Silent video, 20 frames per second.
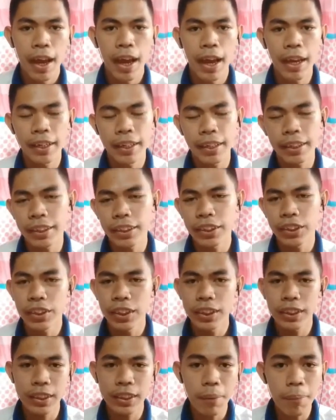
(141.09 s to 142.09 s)
and it is
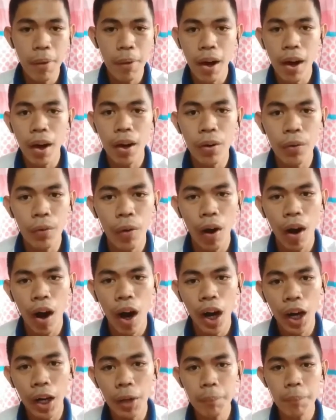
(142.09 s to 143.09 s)
just somehow
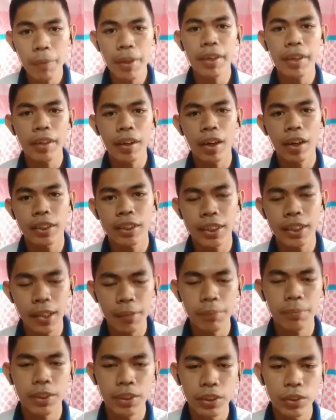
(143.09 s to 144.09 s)
harming
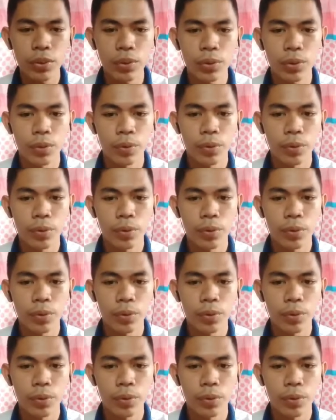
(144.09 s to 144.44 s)
ourselves too.